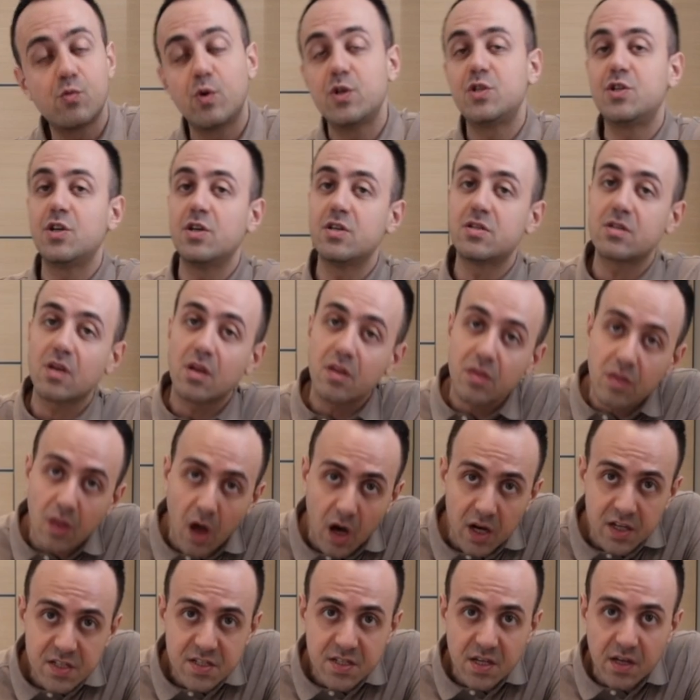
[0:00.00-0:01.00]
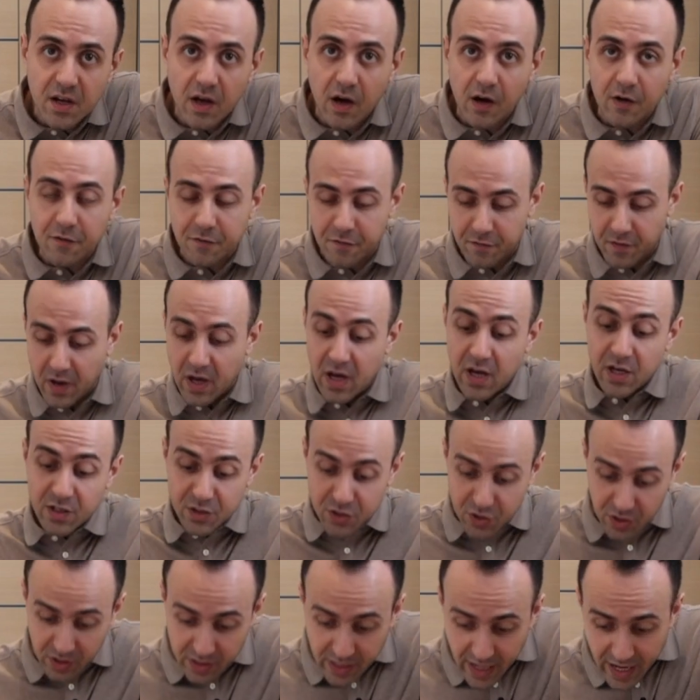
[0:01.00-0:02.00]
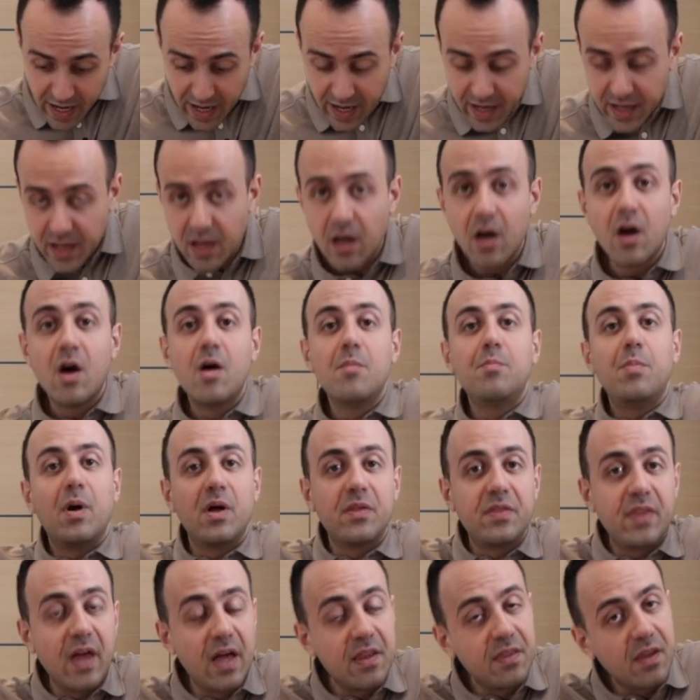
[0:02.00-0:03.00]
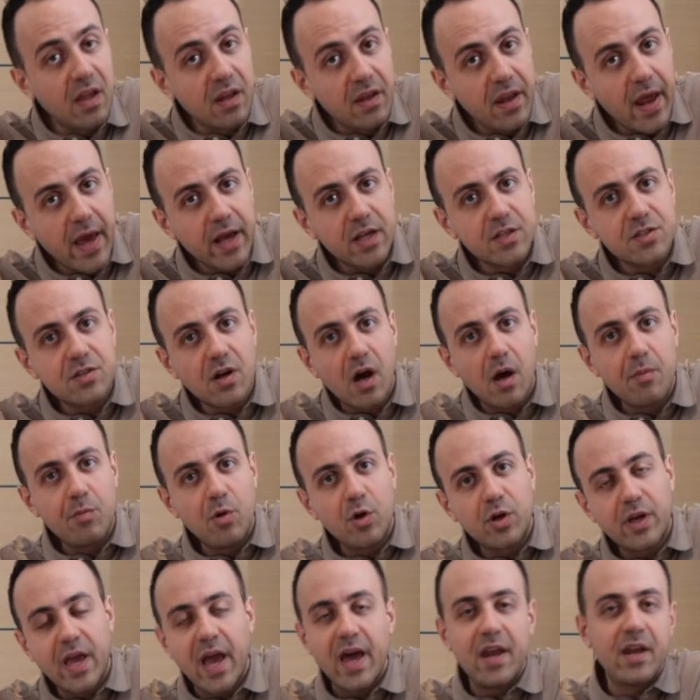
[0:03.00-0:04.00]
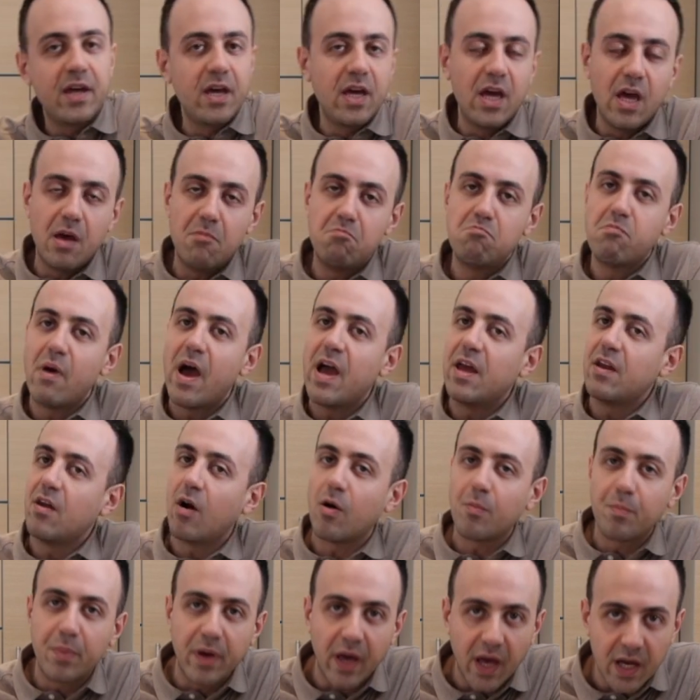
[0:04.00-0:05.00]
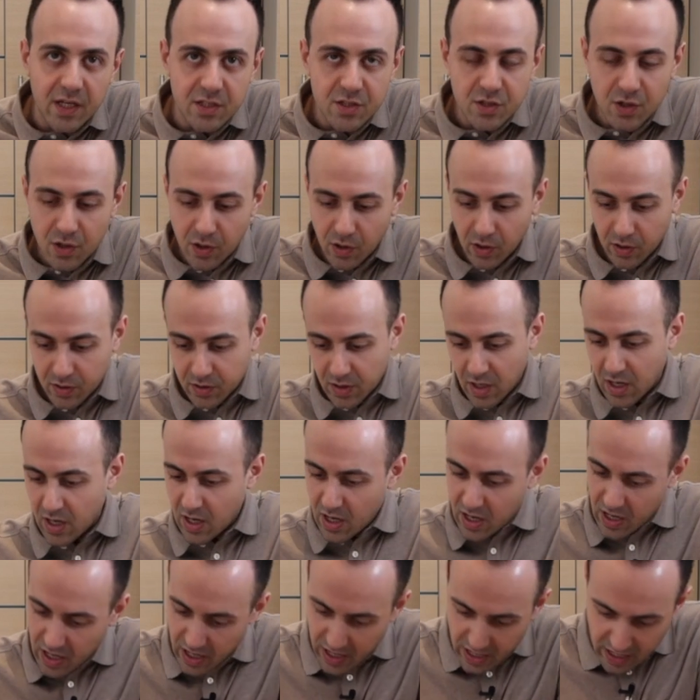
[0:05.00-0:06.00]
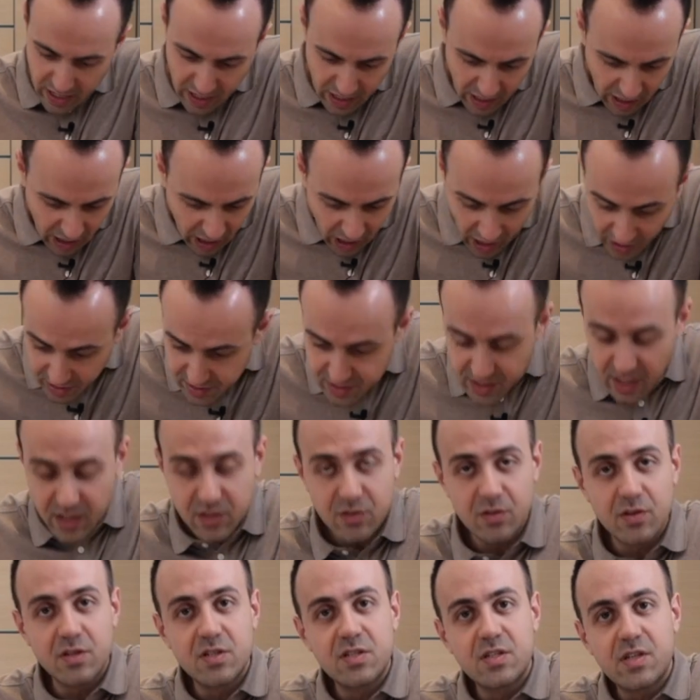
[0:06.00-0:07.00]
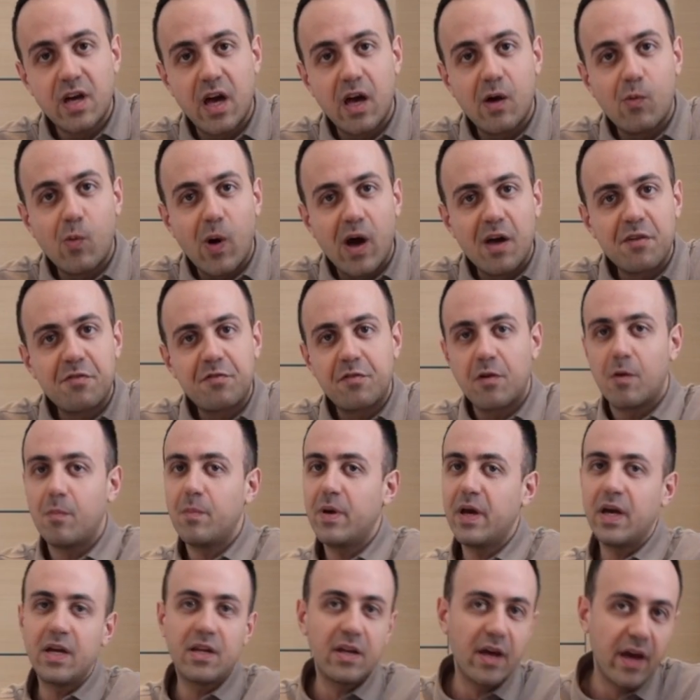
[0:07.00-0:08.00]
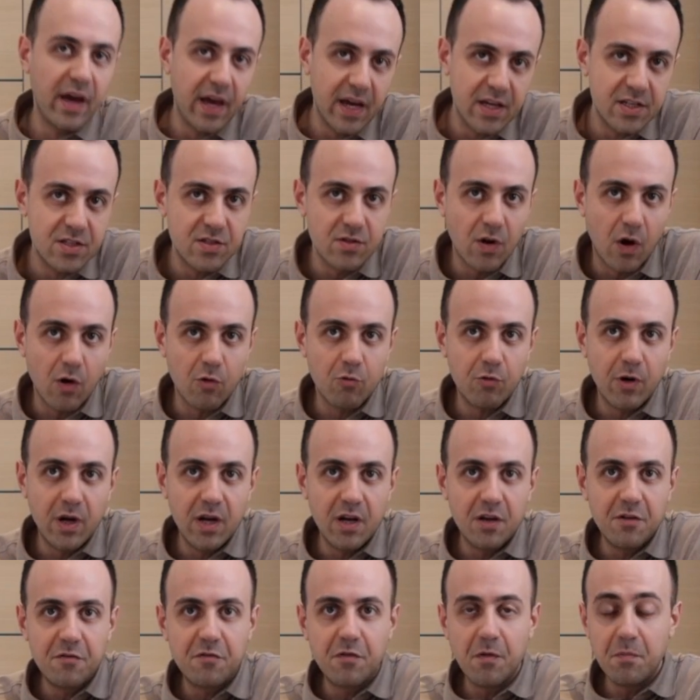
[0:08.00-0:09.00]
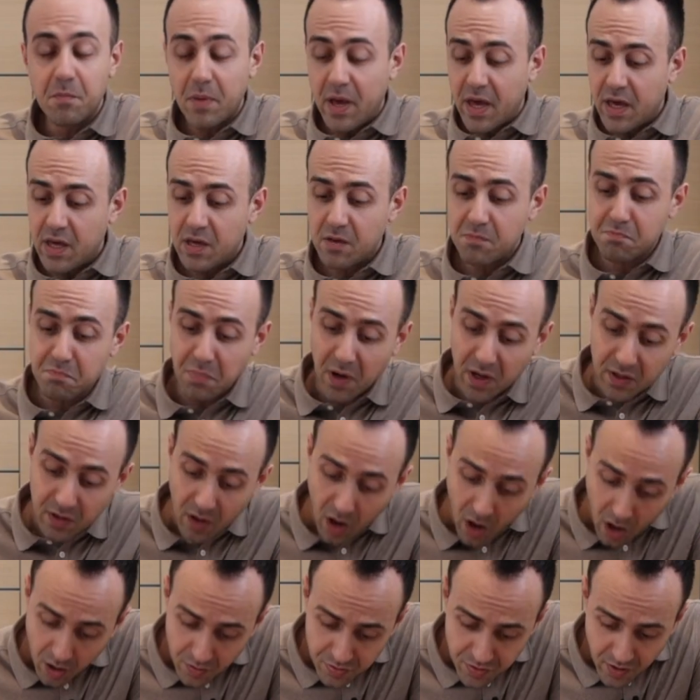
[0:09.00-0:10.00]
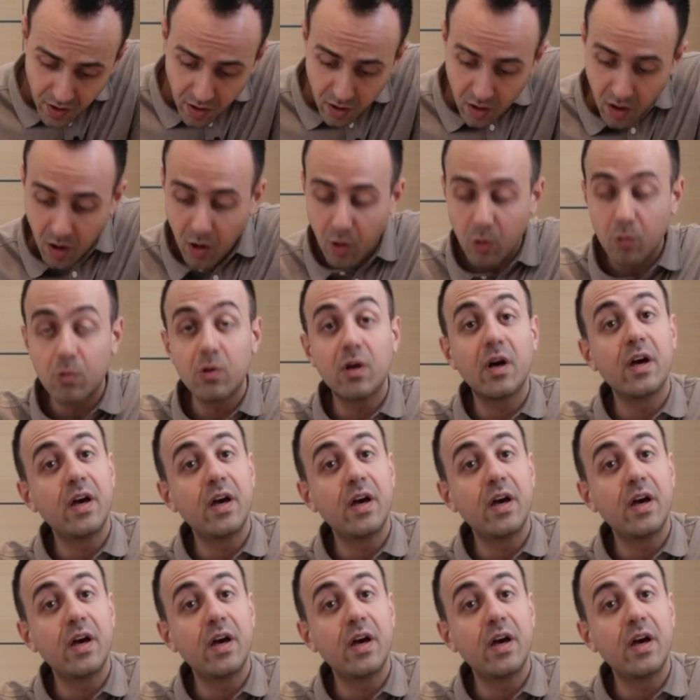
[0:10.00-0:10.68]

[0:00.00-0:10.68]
which is nice enough today, but then the next time you get it, it may not be as good. I tend to stay away from it. It's not really for me, but on the whole,